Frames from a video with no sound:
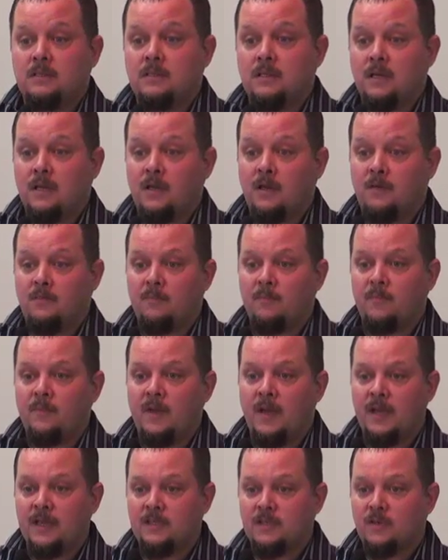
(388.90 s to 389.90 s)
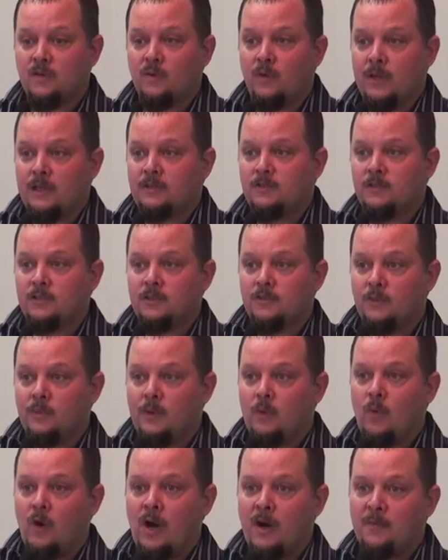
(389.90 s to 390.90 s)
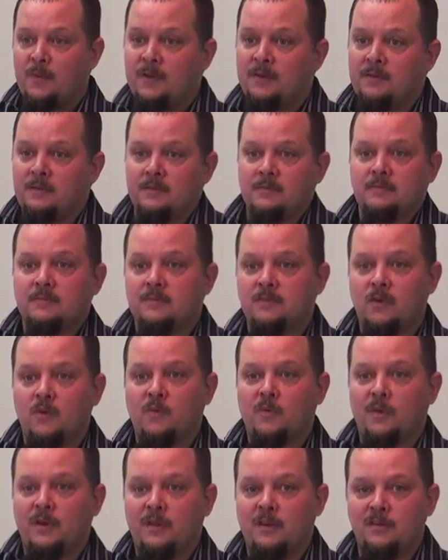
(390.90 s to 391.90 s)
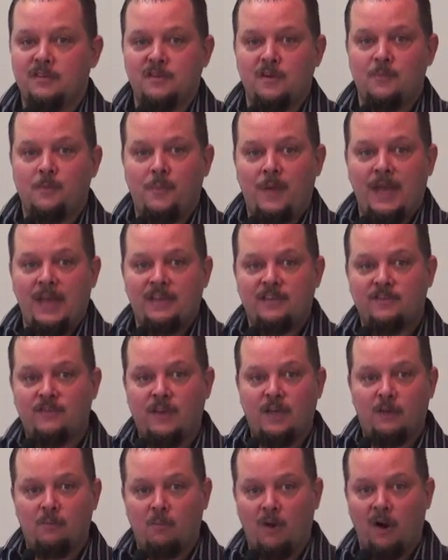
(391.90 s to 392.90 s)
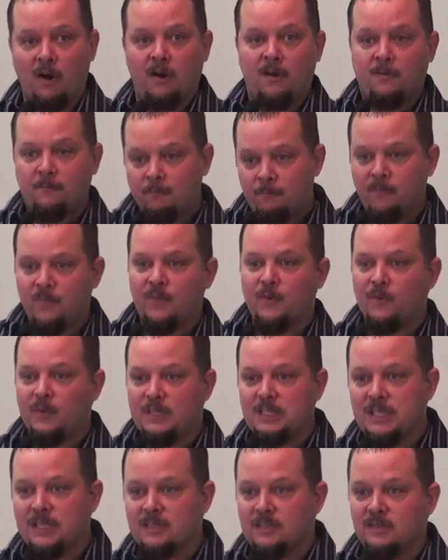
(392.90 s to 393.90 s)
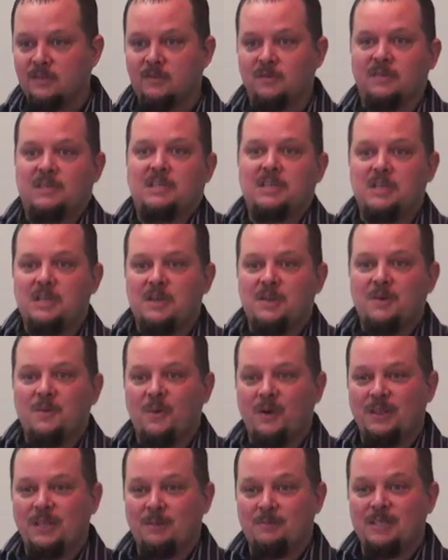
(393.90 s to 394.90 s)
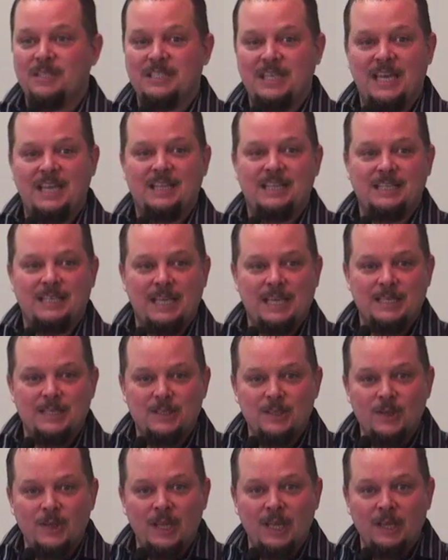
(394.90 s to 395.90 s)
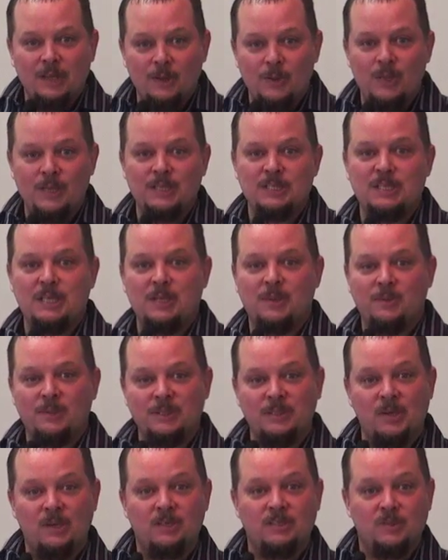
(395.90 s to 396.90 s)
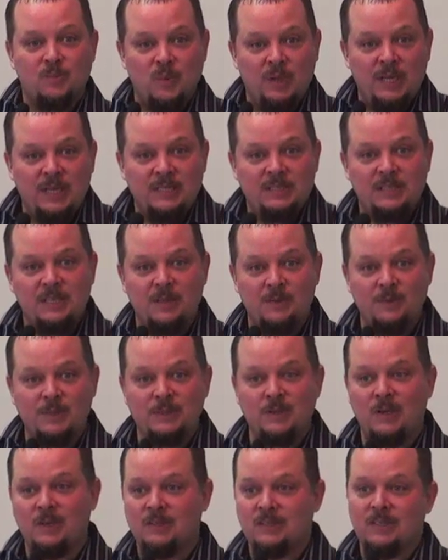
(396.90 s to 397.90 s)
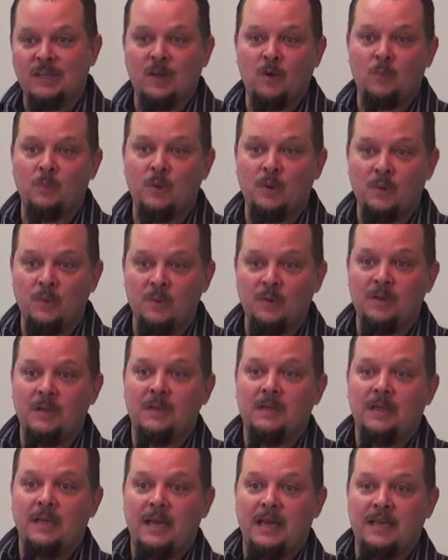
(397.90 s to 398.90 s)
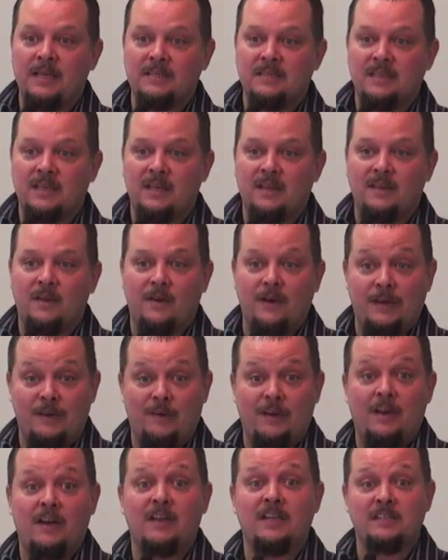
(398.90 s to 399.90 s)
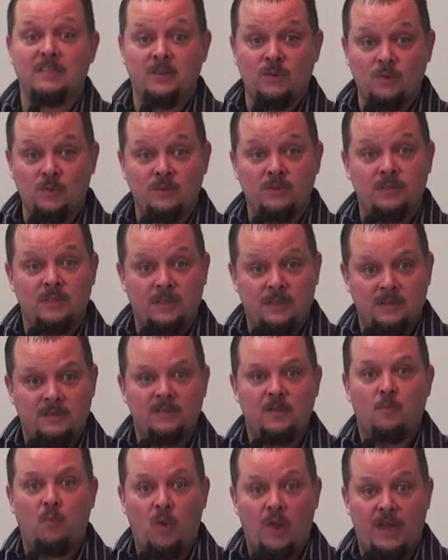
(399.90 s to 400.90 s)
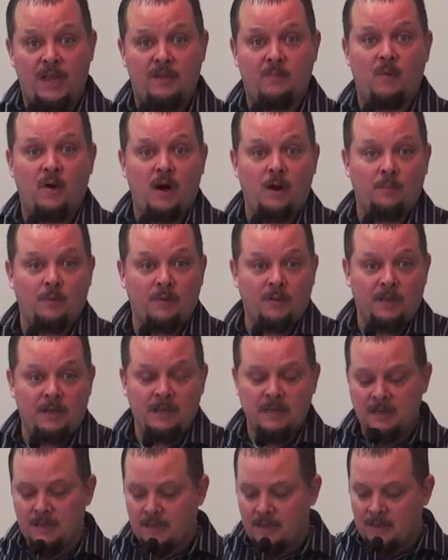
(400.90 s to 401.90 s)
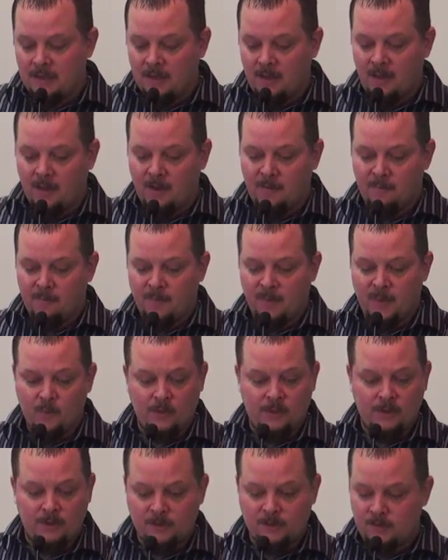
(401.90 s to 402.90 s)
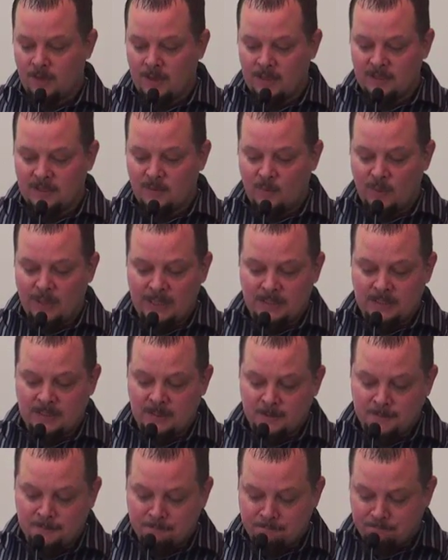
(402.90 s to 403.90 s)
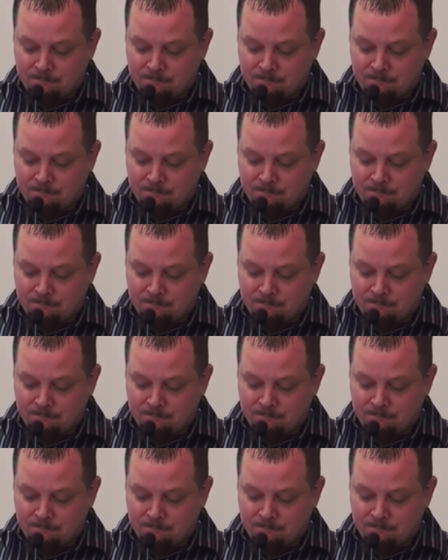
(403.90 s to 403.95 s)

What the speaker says: high school entrance requirement. Don't worry, there's no pass-fail mark. We just want them to take the test so that you can see the results and we can see the results and help you as they're entering high school to plan properly with their strengths and weaknesses,